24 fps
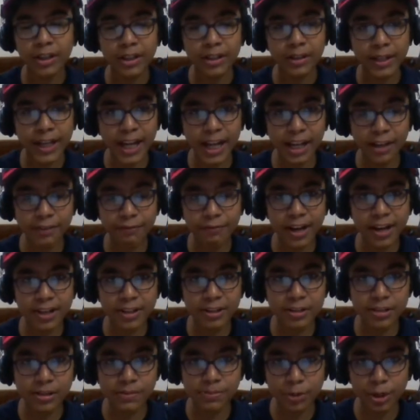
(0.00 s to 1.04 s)
Gelfand
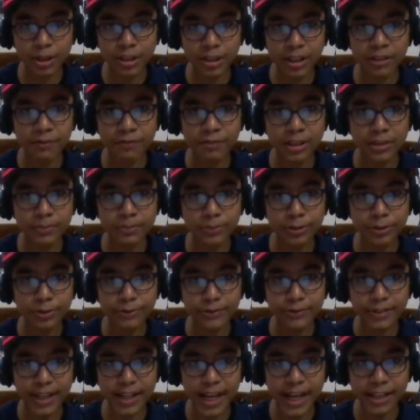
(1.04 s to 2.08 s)
responded with the move
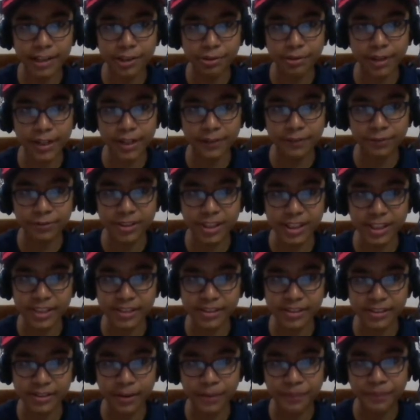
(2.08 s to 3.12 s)
knight to f6.